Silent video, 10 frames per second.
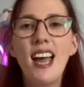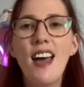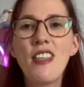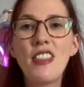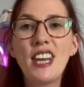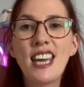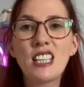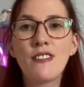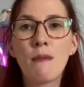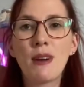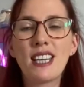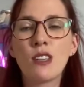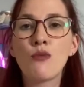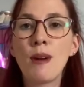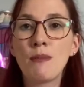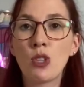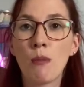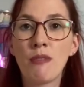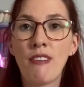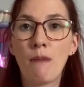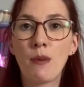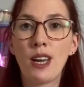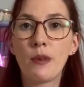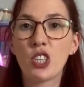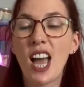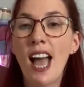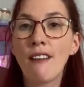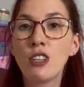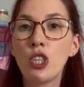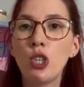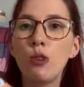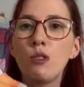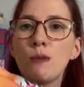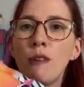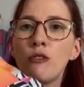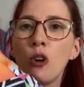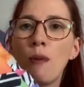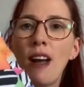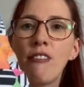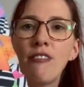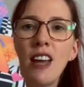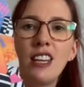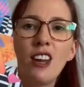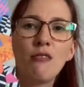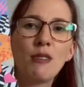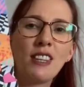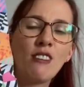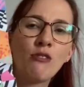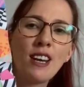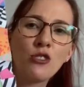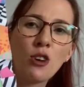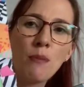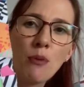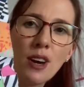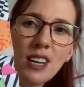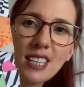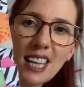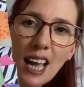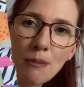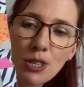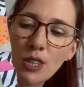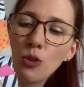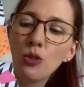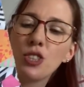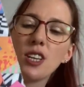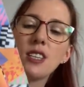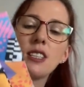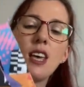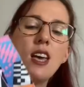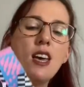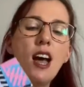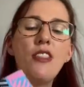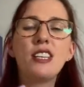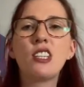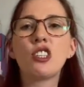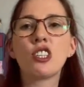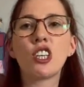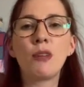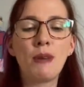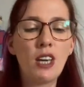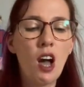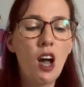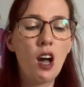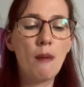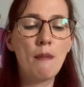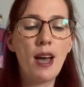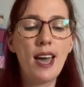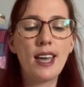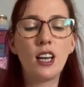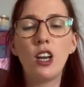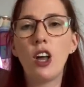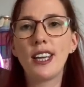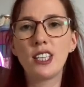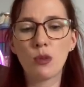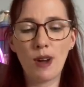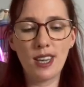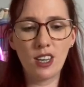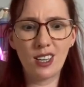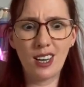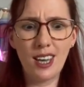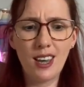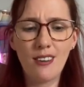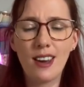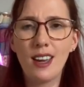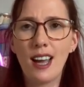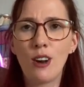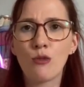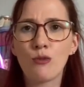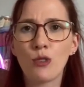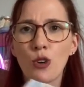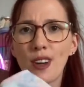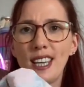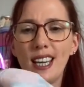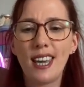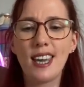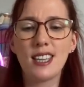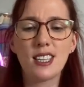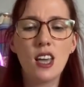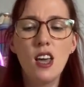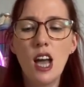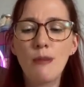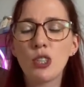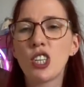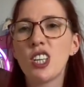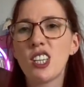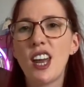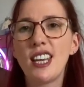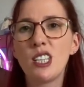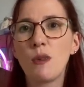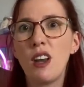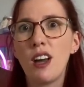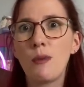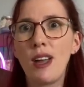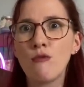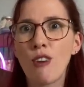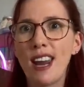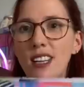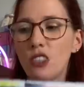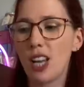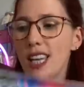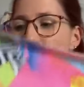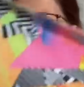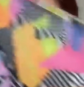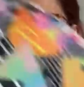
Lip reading: And then the next fabric is a ripstop fabric, which I haven't used before, but I fell in love with that retro print. It's absolutely gorgeous. And this is just going to become a lightweight. You can hear it, how crinkly it is. I'm just going to turn it into a lightweight rain jacket.